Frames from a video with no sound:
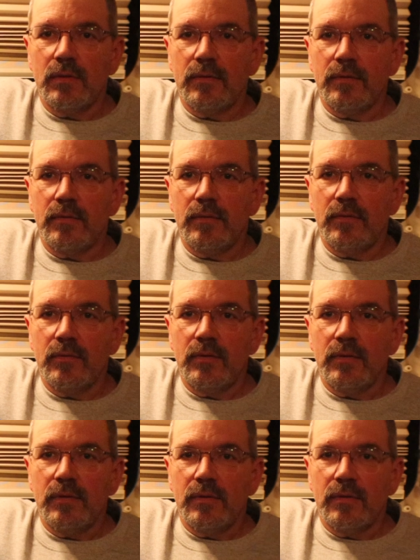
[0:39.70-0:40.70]

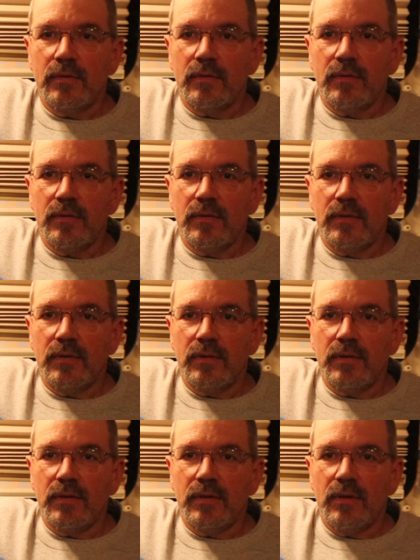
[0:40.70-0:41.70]

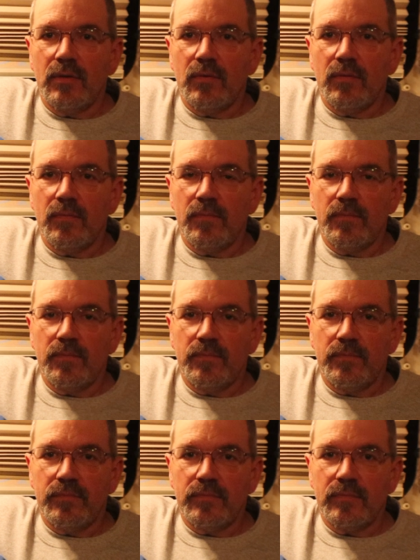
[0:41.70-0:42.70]

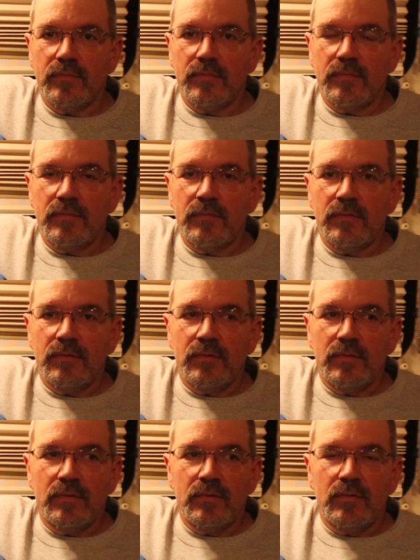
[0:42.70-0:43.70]

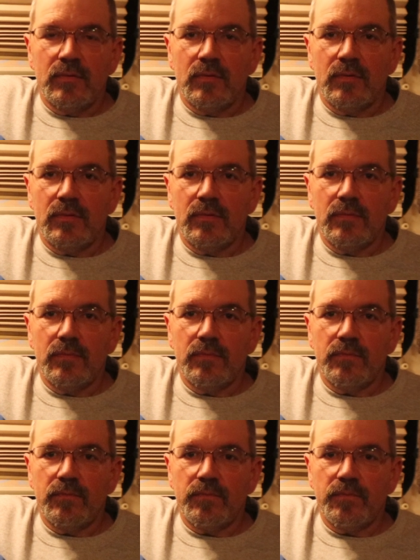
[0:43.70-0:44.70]

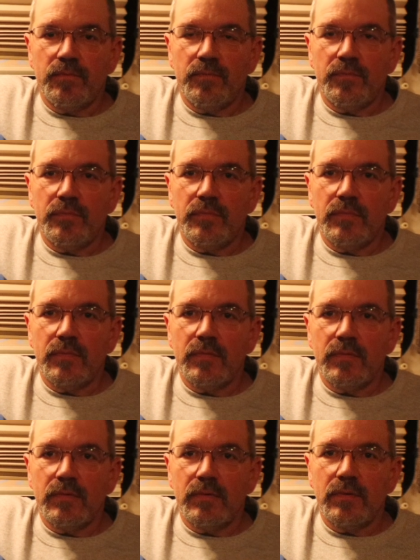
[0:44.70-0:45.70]

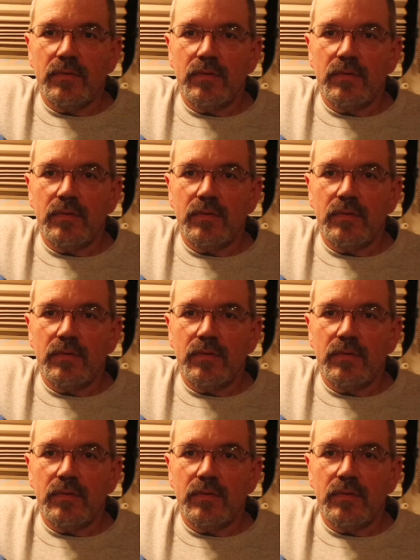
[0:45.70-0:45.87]
The person shown says nothing.